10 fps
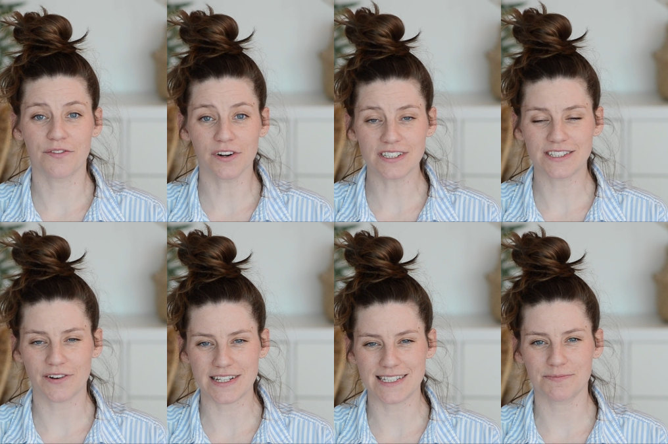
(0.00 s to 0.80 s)
first
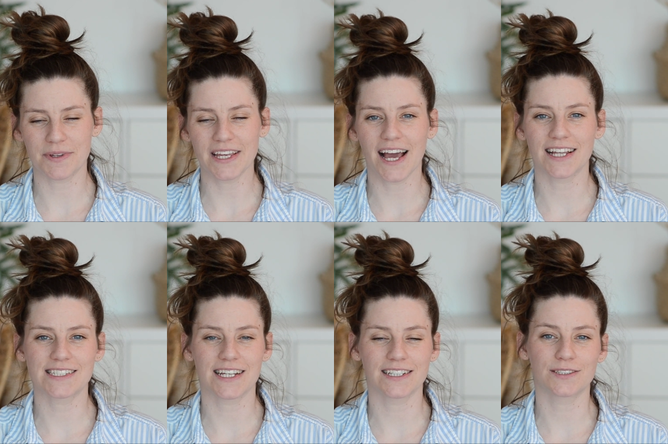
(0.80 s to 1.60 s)
recipe, I
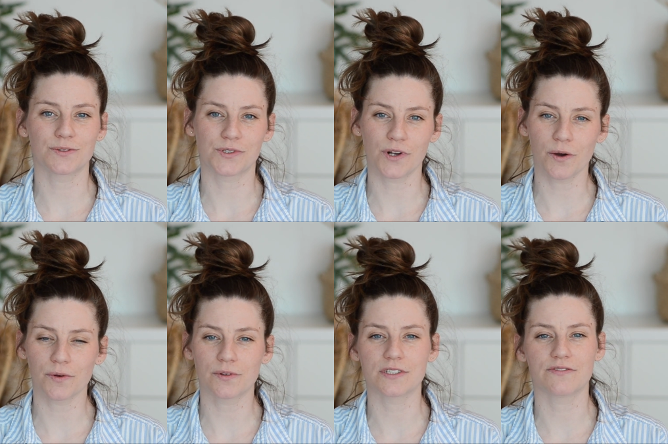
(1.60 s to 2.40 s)
decided to show
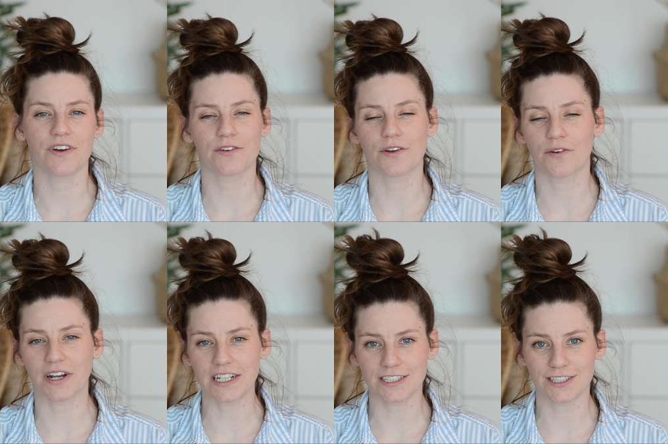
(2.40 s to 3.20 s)
you this very
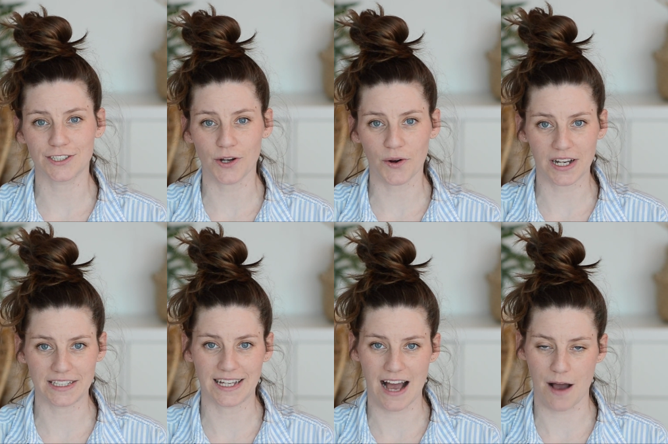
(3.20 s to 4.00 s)
rich
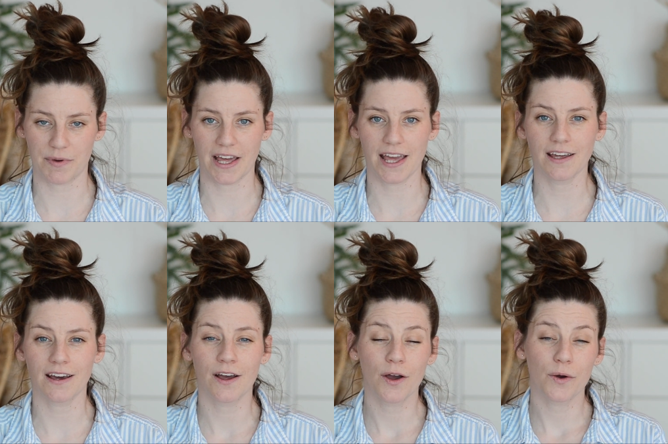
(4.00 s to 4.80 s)
chocolatey cupcake,
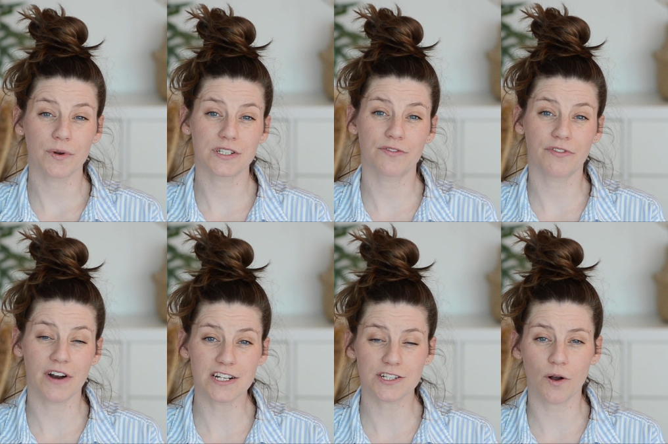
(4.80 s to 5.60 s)
which
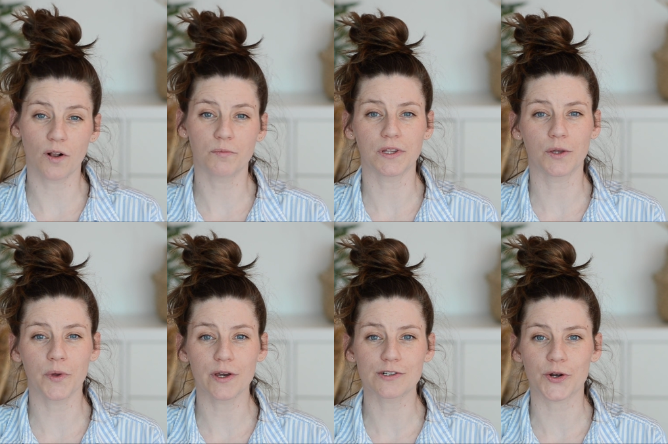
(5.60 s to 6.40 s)
French call
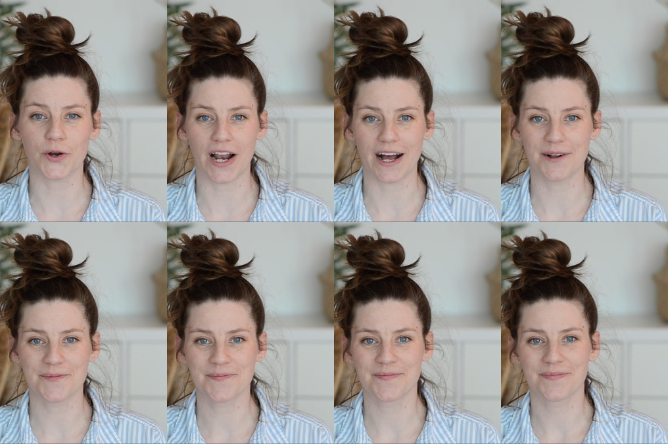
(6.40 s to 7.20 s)
Mi-Cuit or Chocolat.
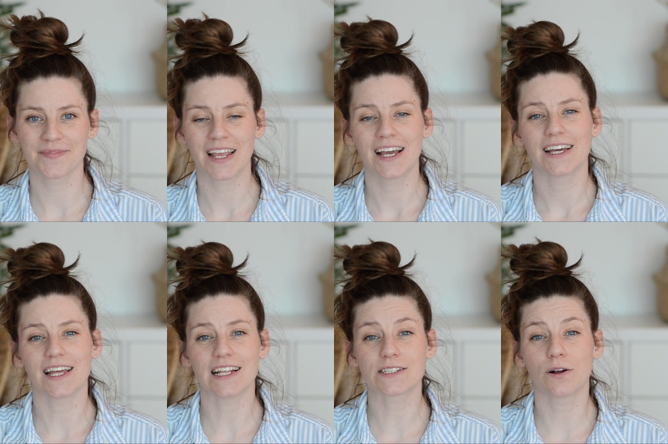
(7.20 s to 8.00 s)

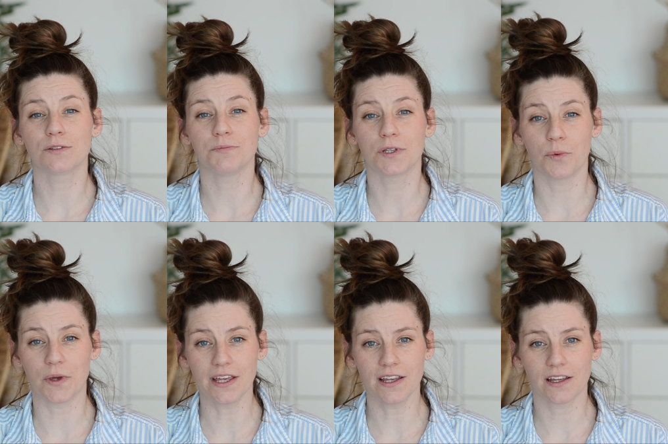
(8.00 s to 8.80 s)
It is called
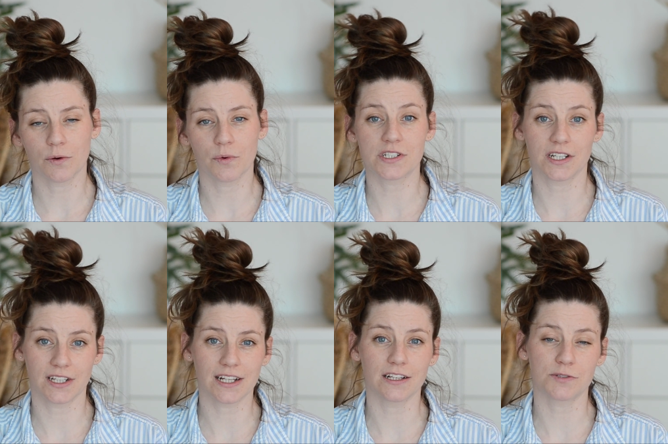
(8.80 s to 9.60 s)
Mi-Cuit, which
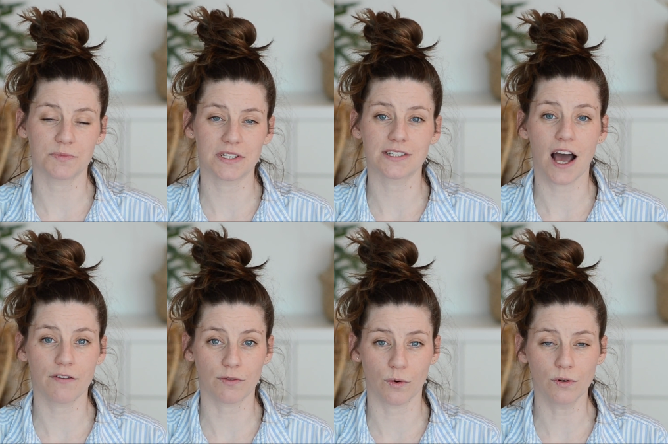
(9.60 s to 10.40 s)
in English means
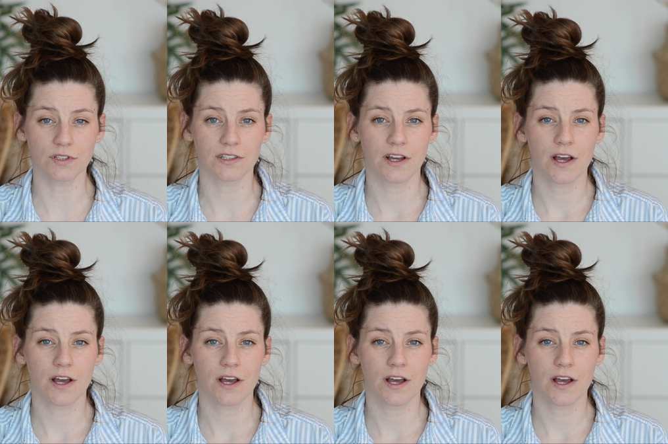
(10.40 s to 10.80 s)
half-cooked,